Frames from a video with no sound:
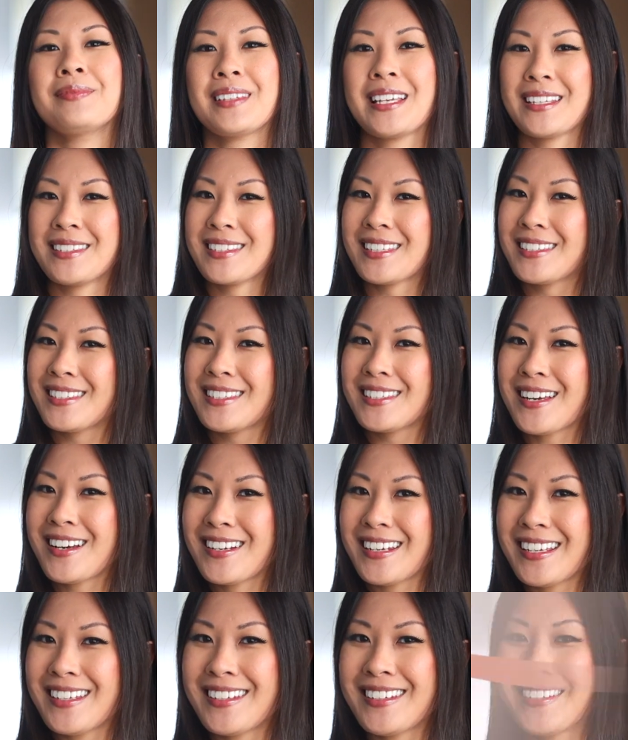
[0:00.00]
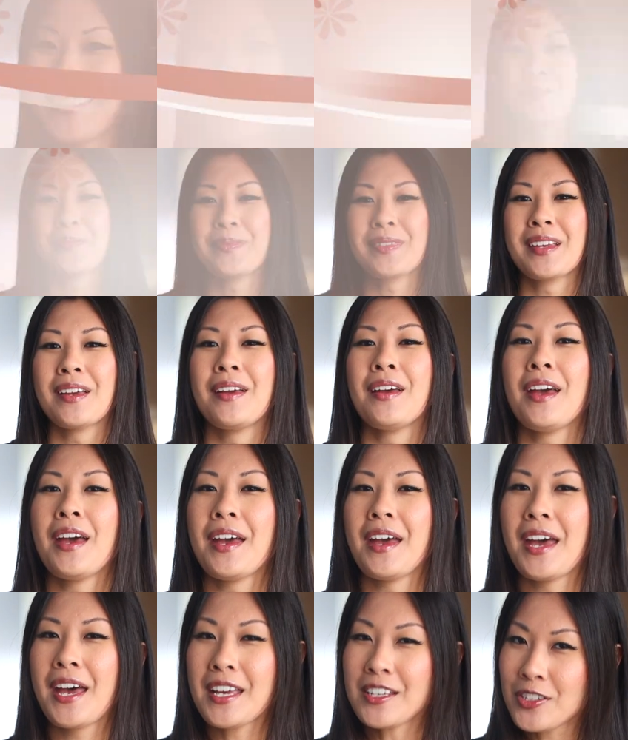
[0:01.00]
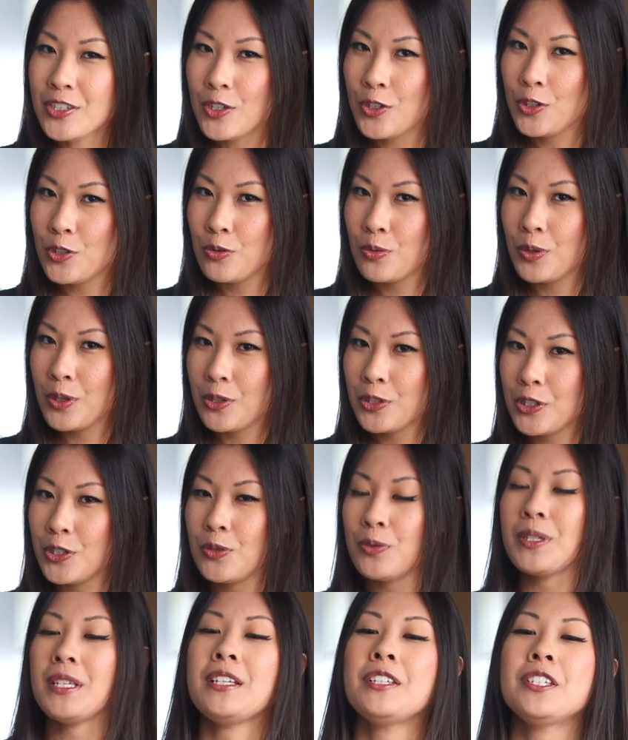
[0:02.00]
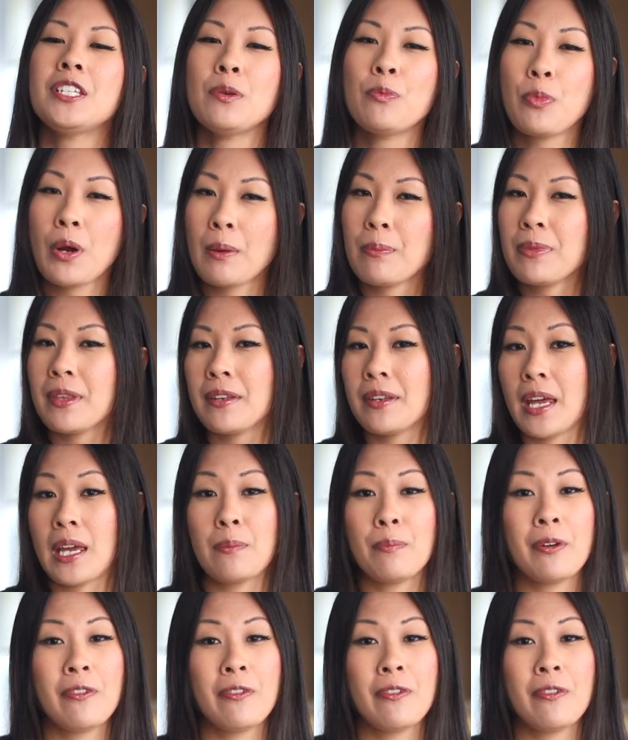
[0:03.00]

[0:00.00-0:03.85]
Let's get started. As usual, you need to prep the night